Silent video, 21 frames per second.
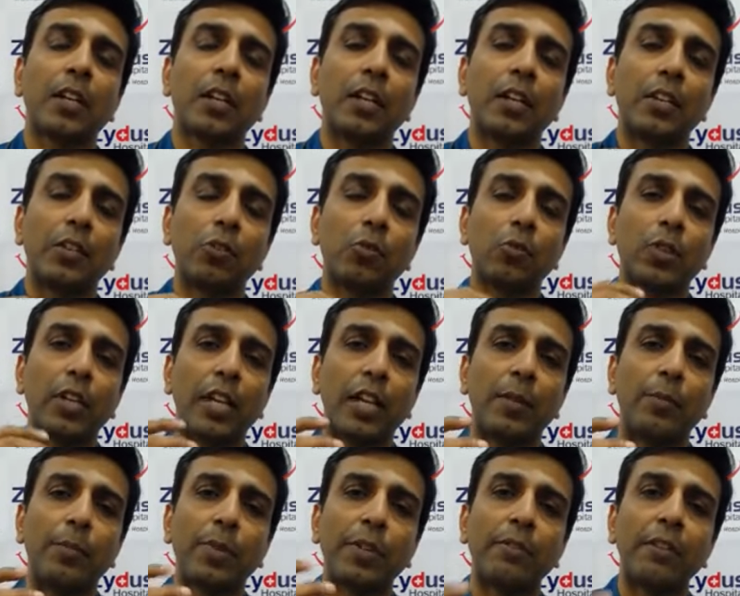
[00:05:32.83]
you
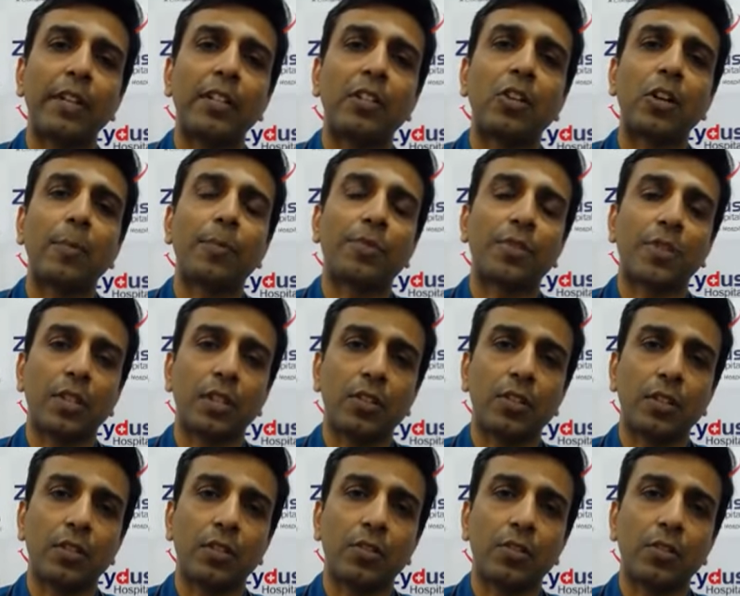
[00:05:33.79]
can prevent
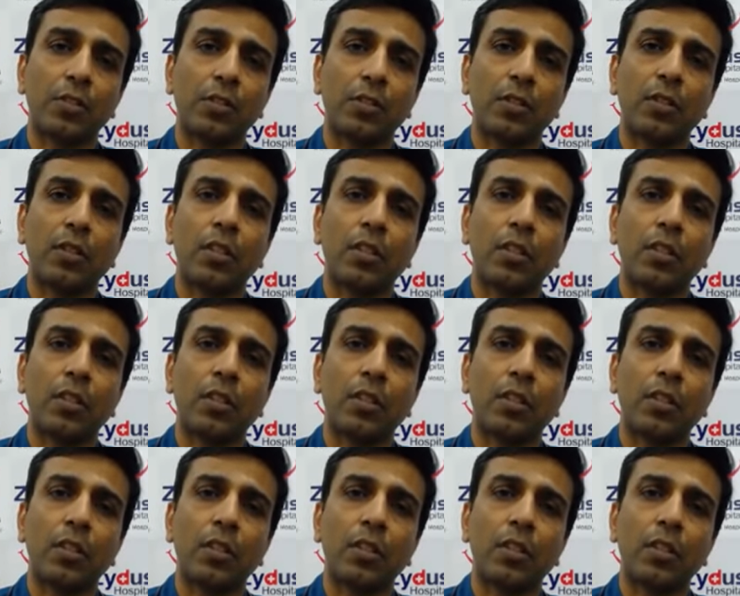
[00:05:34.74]
obstructions.